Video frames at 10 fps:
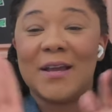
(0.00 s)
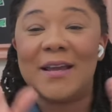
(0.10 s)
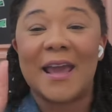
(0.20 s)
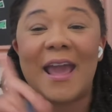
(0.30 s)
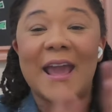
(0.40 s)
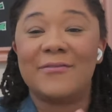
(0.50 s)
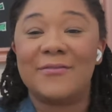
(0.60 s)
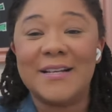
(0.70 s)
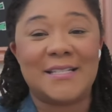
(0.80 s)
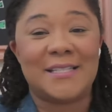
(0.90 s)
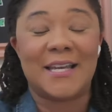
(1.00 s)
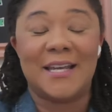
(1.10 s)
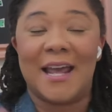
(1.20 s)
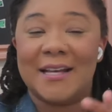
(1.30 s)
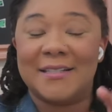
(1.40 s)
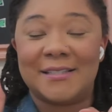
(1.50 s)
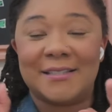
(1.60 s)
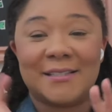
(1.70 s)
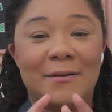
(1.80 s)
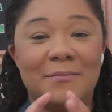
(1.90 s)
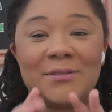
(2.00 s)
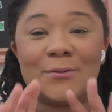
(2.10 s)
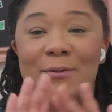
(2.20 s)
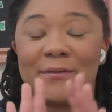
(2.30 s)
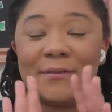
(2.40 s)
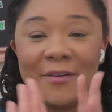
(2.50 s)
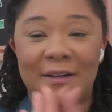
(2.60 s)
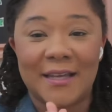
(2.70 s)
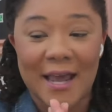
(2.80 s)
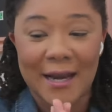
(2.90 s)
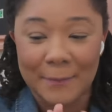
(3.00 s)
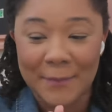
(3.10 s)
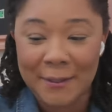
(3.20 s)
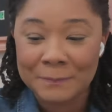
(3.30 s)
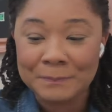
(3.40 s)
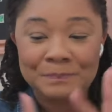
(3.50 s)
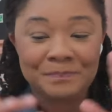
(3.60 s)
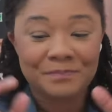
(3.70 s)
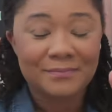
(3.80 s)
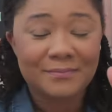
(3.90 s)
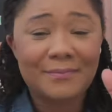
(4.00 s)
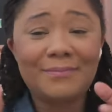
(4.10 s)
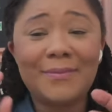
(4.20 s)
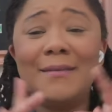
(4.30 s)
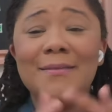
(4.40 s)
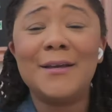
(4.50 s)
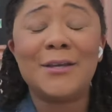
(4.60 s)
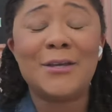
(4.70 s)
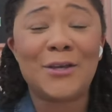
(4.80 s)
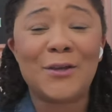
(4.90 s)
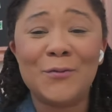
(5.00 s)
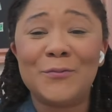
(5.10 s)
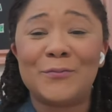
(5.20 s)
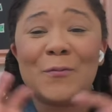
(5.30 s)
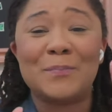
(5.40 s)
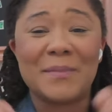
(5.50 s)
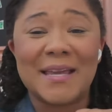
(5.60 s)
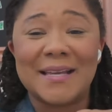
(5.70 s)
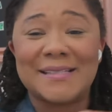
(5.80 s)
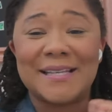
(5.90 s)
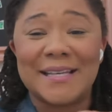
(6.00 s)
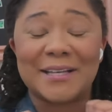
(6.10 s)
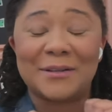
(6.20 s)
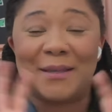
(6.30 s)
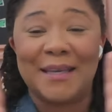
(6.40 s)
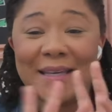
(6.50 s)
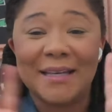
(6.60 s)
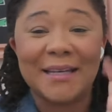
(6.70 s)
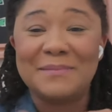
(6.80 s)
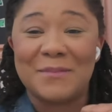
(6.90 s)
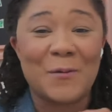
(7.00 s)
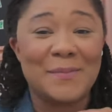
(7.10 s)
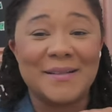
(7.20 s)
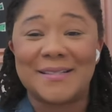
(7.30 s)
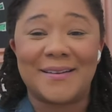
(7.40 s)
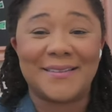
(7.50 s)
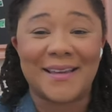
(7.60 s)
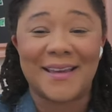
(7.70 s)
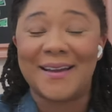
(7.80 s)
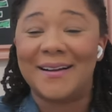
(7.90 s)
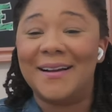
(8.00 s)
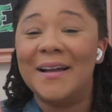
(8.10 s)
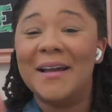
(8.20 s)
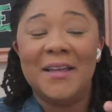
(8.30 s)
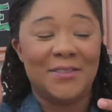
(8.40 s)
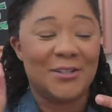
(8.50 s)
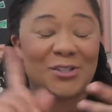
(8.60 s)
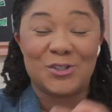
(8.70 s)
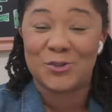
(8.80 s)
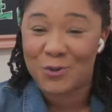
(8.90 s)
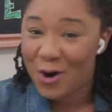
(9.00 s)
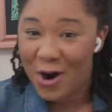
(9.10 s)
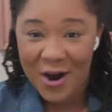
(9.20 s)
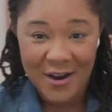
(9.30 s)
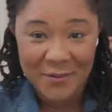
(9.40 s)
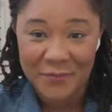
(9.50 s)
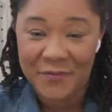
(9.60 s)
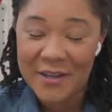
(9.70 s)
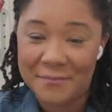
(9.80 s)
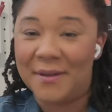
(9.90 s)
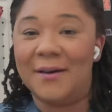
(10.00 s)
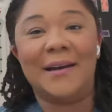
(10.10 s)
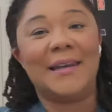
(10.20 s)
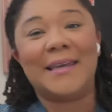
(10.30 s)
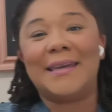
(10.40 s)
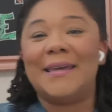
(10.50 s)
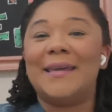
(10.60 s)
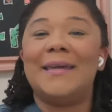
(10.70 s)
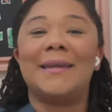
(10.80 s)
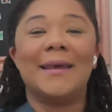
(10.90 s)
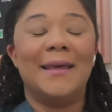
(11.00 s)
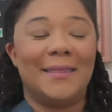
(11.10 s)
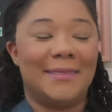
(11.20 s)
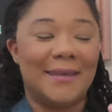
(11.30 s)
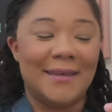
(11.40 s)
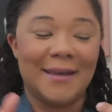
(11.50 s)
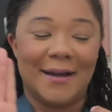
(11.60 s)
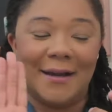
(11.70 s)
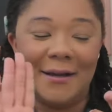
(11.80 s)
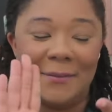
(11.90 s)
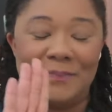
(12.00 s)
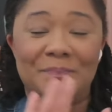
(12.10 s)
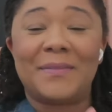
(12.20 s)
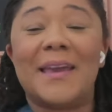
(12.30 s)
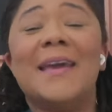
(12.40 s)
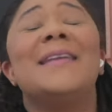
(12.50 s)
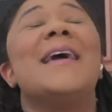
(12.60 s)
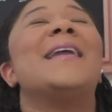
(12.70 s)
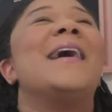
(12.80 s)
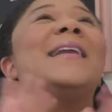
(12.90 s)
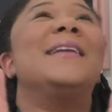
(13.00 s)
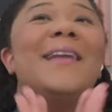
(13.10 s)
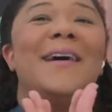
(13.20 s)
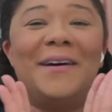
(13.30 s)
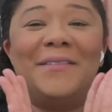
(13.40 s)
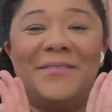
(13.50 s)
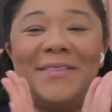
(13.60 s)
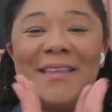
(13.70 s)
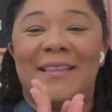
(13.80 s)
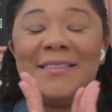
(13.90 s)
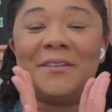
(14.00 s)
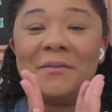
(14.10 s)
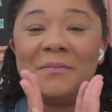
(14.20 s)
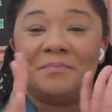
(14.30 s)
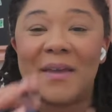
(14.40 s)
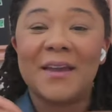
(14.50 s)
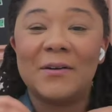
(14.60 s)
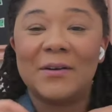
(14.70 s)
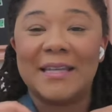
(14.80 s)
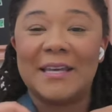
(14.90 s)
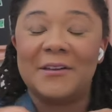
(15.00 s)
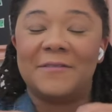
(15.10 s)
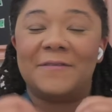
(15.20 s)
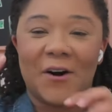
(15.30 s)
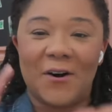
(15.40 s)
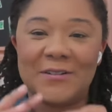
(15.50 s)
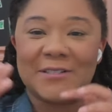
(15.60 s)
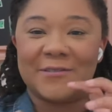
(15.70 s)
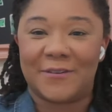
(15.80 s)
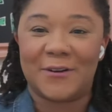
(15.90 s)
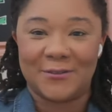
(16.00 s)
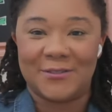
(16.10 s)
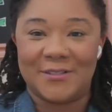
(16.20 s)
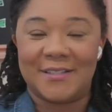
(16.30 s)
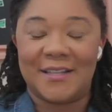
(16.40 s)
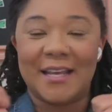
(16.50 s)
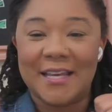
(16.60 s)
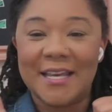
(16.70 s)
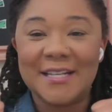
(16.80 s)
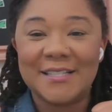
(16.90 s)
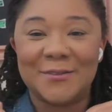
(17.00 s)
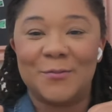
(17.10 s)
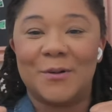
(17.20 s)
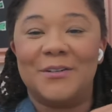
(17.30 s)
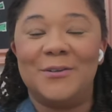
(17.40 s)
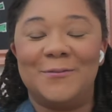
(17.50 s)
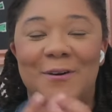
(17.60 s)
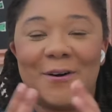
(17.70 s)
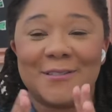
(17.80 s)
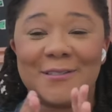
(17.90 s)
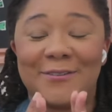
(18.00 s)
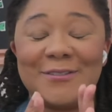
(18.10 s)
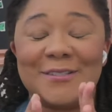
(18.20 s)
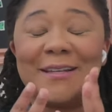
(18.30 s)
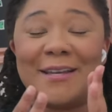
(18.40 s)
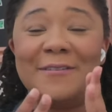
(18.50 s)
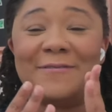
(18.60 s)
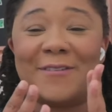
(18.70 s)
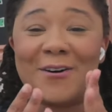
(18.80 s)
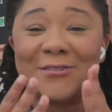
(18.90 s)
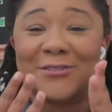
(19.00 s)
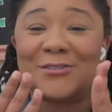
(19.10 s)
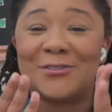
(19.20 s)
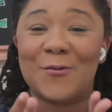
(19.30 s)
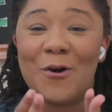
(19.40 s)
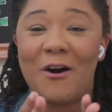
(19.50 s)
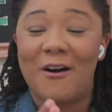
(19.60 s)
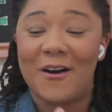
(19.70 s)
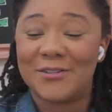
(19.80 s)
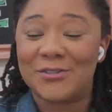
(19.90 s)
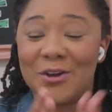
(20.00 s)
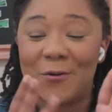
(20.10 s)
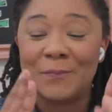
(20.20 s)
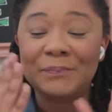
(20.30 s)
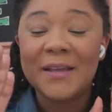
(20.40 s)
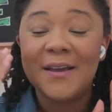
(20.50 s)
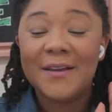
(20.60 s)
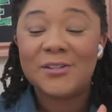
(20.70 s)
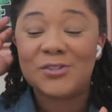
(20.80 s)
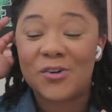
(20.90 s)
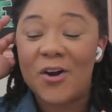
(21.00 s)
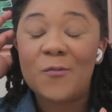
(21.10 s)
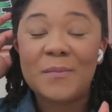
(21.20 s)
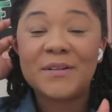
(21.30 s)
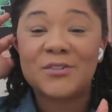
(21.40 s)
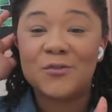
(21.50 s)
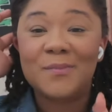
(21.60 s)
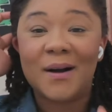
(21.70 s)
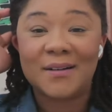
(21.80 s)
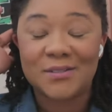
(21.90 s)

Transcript: It, every scene has some sort of a funny element the cute romantic giggly moments are there the strong female lead the um and and i love that the male lead falls first like he's the one who falls first and he falls so hard so strong woman Do Bong